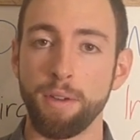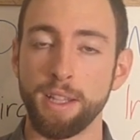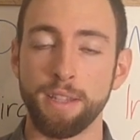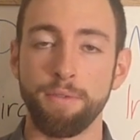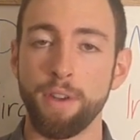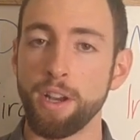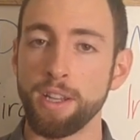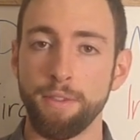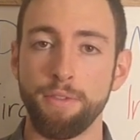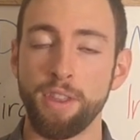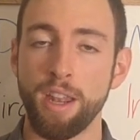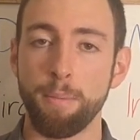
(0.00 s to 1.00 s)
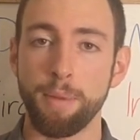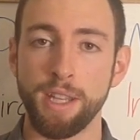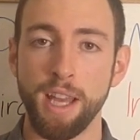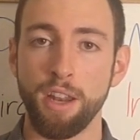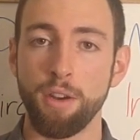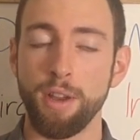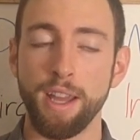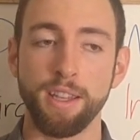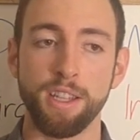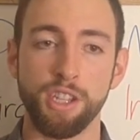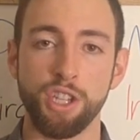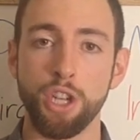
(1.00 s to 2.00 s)
It's very different than a potato. It
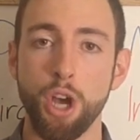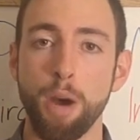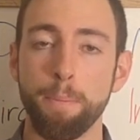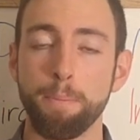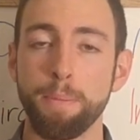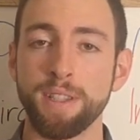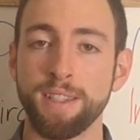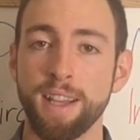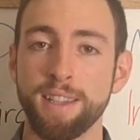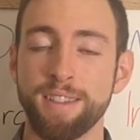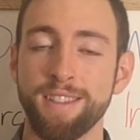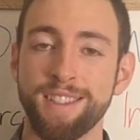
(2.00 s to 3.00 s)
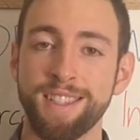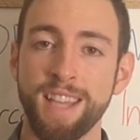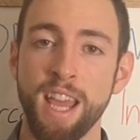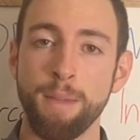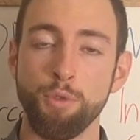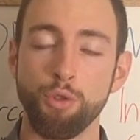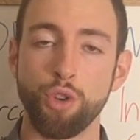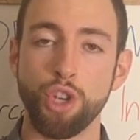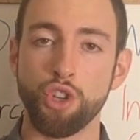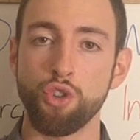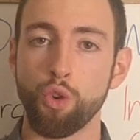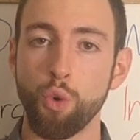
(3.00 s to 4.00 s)
does not possess the same
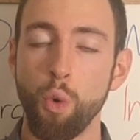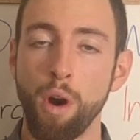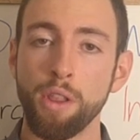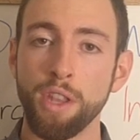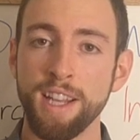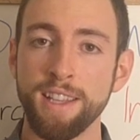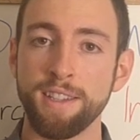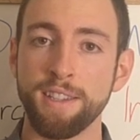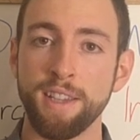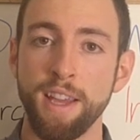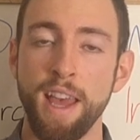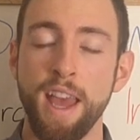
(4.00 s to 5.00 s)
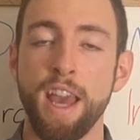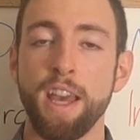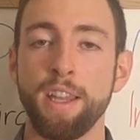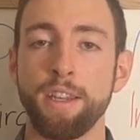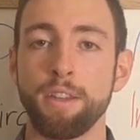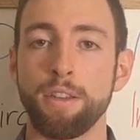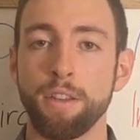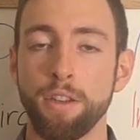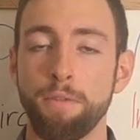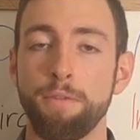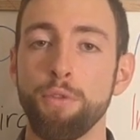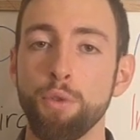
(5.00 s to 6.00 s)
nutritional qualities, and
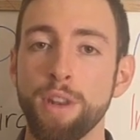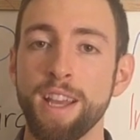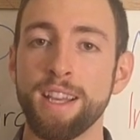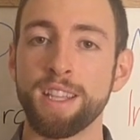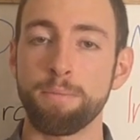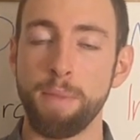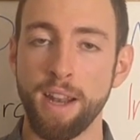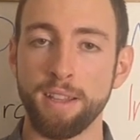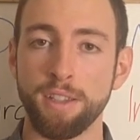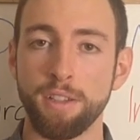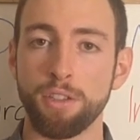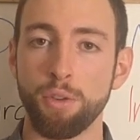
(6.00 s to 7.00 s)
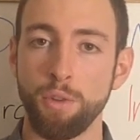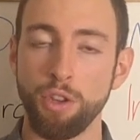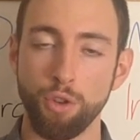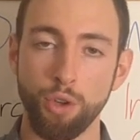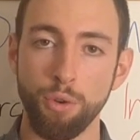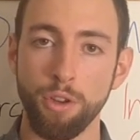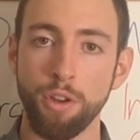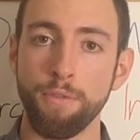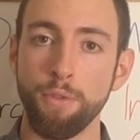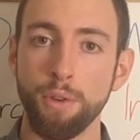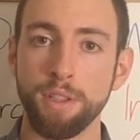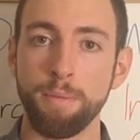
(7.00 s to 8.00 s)
food is medicine. So when you treat your
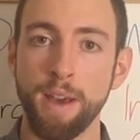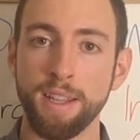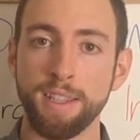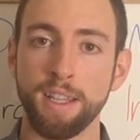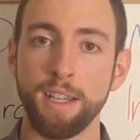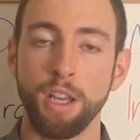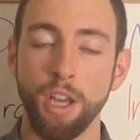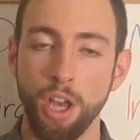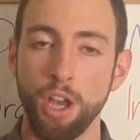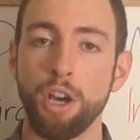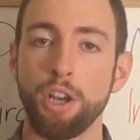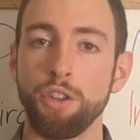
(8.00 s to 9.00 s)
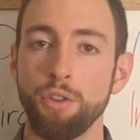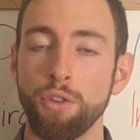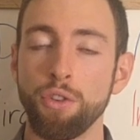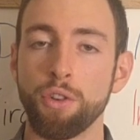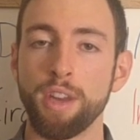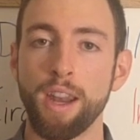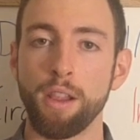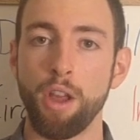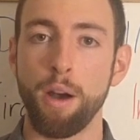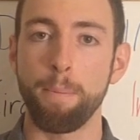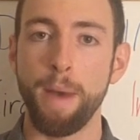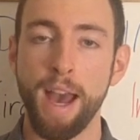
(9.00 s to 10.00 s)
food as medicine, you'll get a
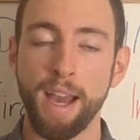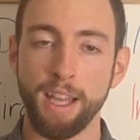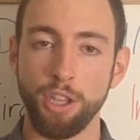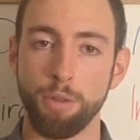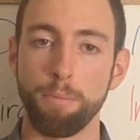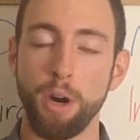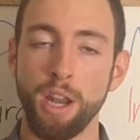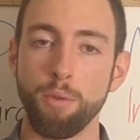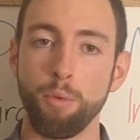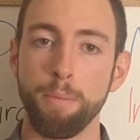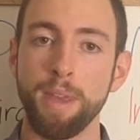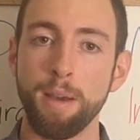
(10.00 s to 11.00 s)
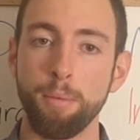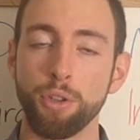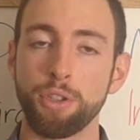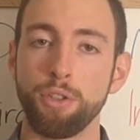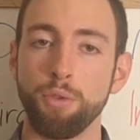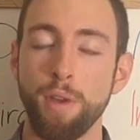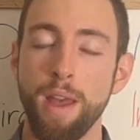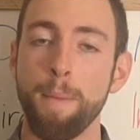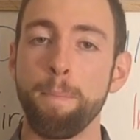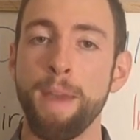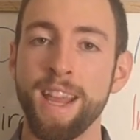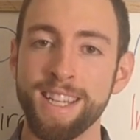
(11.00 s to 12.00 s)
lot back, and your body will be able to
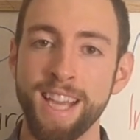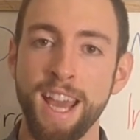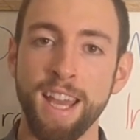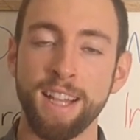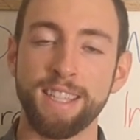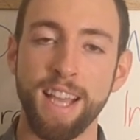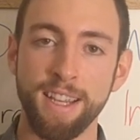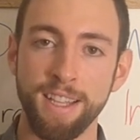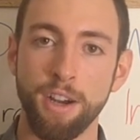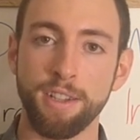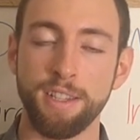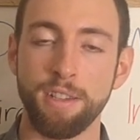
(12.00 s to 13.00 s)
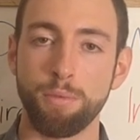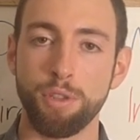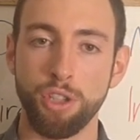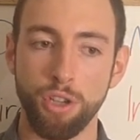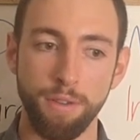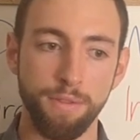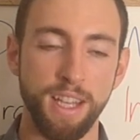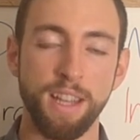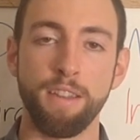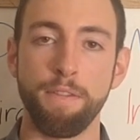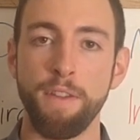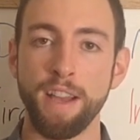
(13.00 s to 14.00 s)
maintain its antioxidant reserves
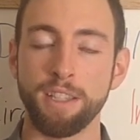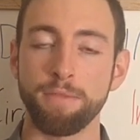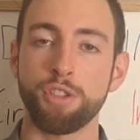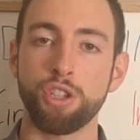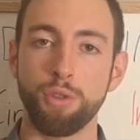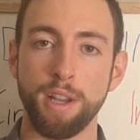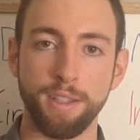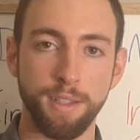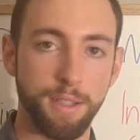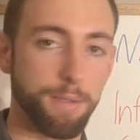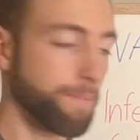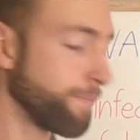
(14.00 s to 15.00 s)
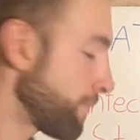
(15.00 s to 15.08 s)
in the face of stresses.